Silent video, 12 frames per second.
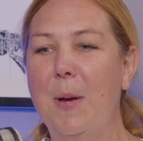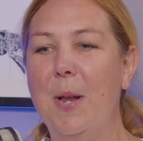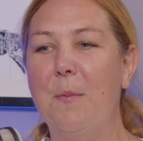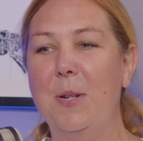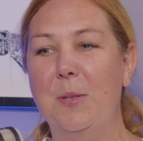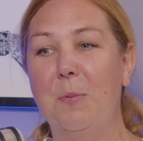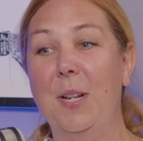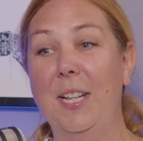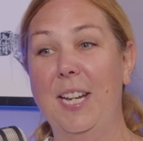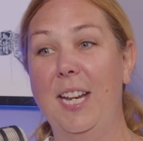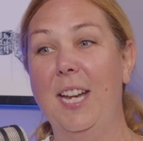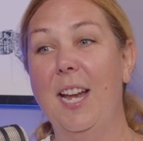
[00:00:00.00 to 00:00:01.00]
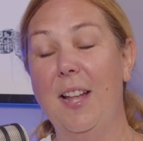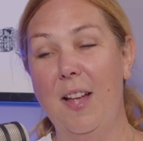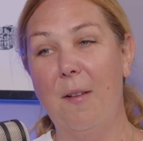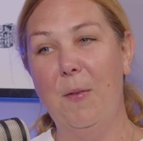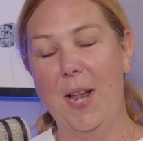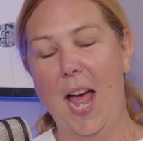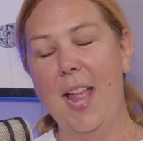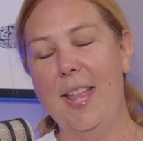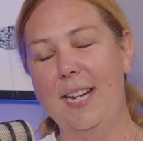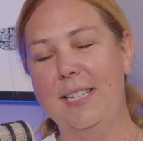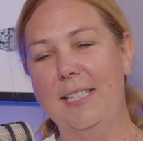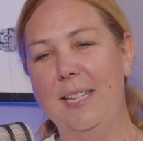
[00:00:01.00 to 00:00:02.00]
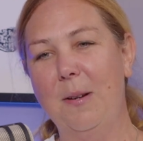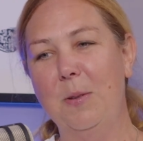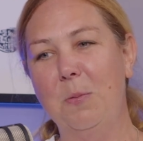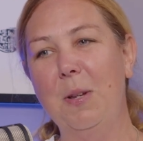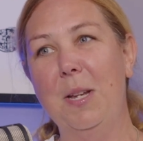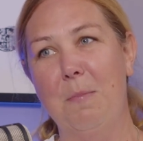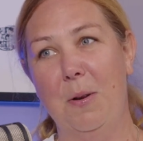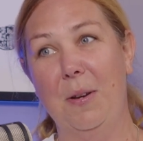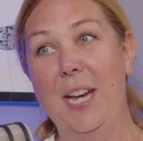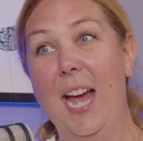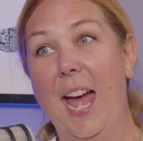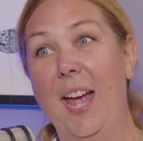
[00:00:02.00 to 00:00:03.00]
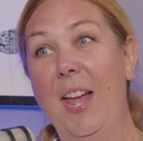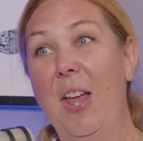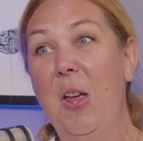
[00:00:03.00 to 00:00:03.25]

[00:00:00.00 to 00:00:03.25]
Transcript: but it was really what I like to say it was really Maria